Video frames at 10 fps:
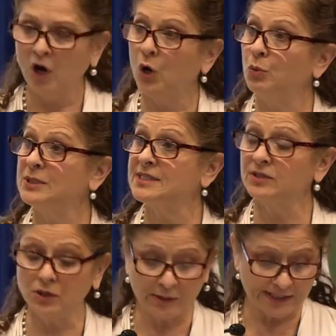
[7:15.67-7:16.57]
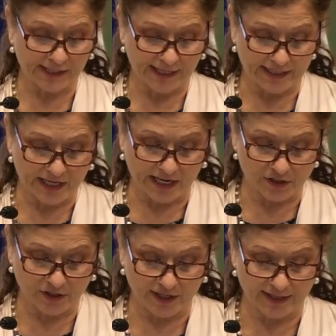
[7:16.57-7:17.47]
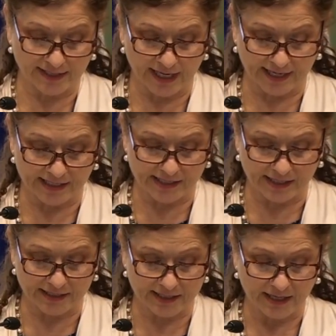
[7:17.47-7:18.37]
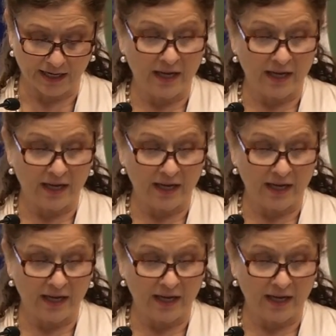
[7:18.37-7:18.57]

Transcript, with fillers: who was loosely attached to the diocese.